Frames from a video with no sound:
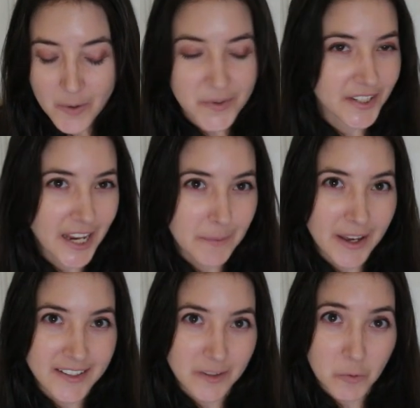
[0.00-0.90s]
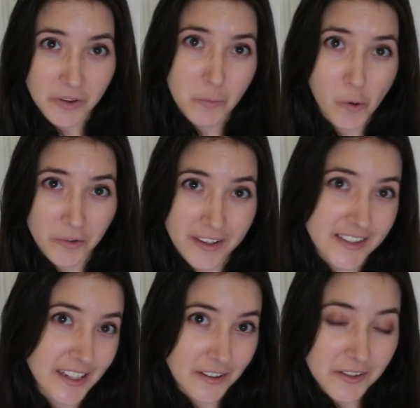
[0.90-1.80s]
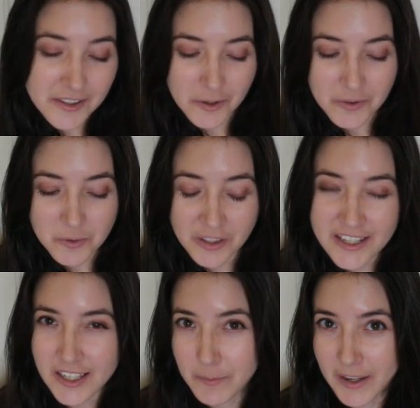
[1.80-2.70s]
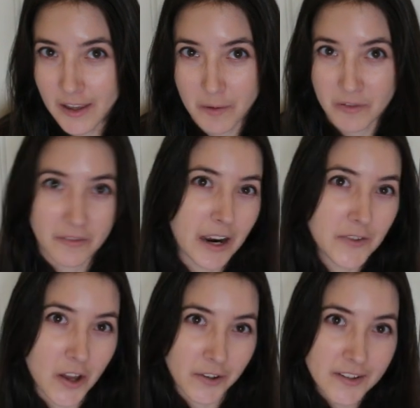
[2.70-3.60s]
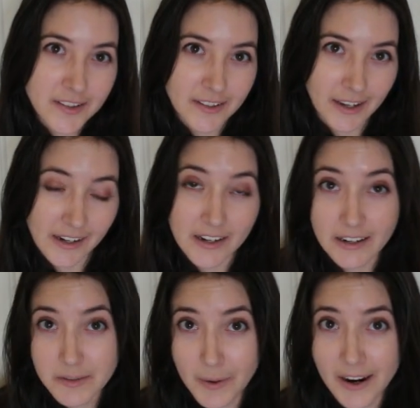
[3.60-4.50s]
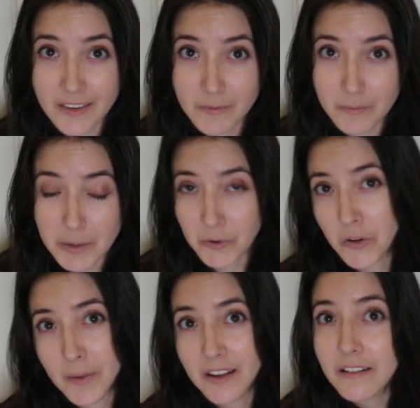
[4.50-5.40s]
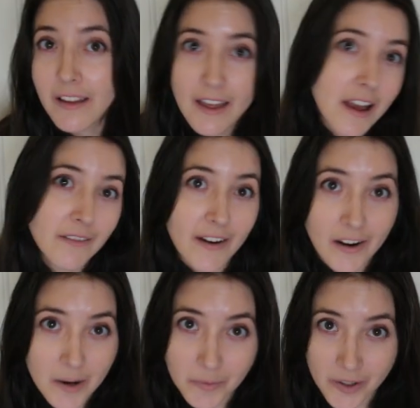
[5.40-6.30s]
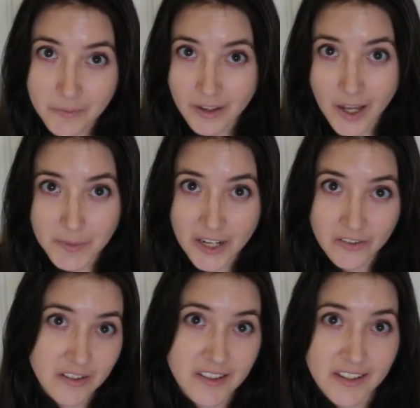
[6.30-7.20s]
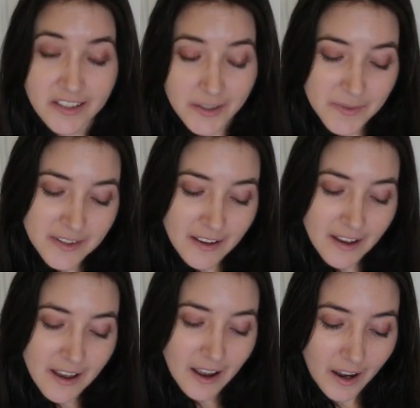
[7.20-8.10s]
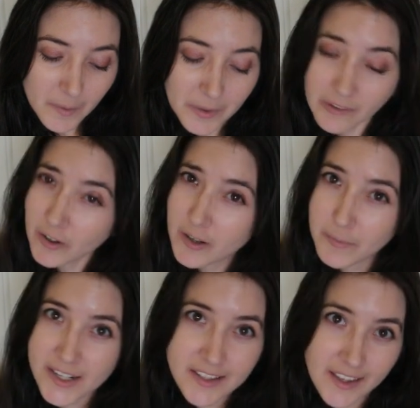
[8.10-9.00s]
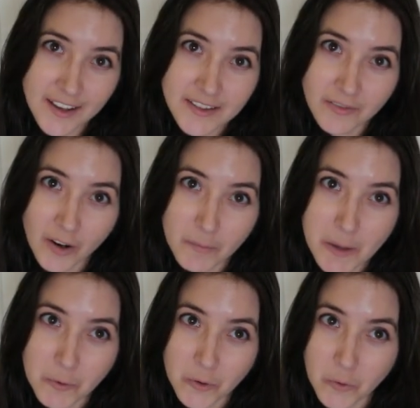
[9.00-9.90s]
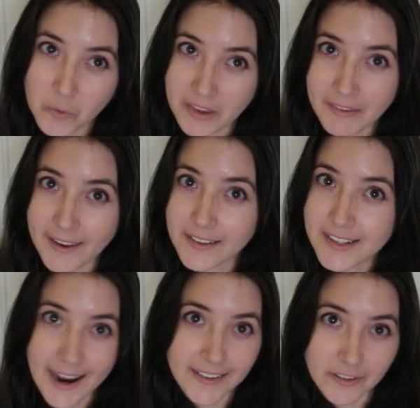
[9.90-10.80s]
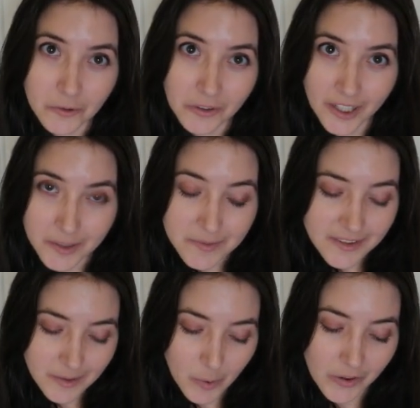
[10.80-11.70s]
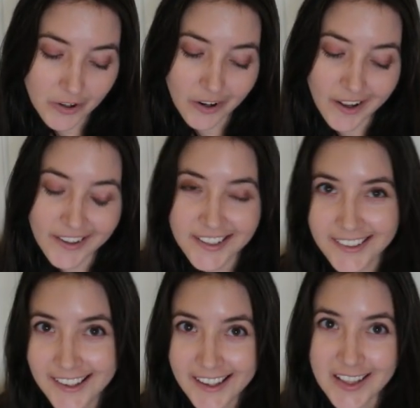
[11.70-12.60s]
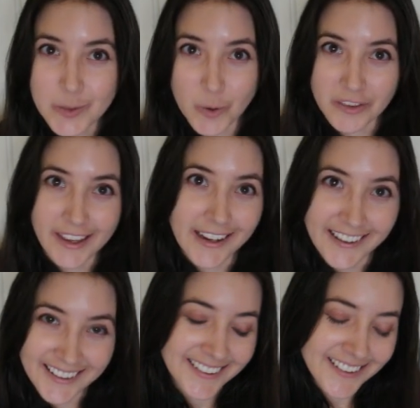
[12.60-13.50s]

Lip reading: was a game that did really poorly in sales, so it's really easy to pick it up for $5, and it is by the people who make Fire Emblem Intelligent Systems, but I've heard mixed things from people who really like tactical games, whether or not it's worth getting.